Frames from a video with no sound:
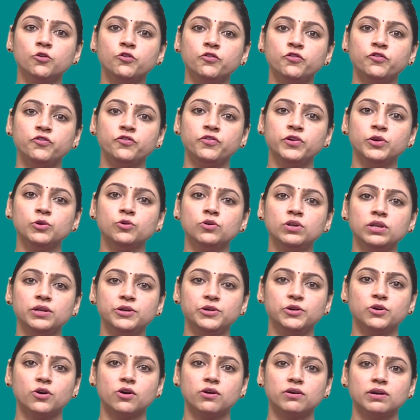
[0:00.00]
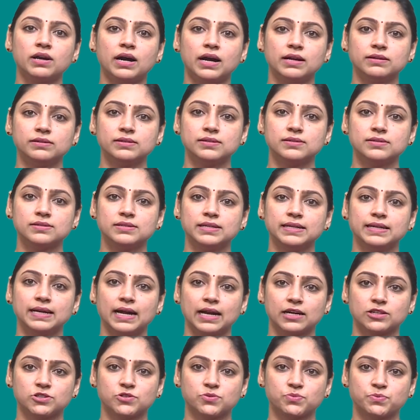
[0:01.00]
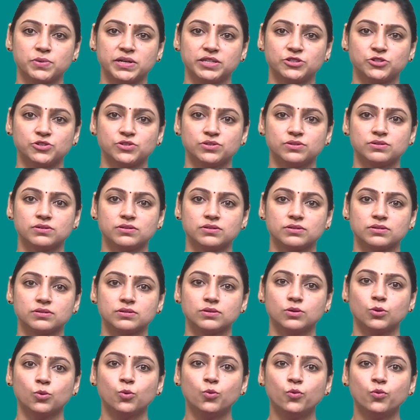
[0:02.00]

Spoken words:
Fuel your artistic expressions.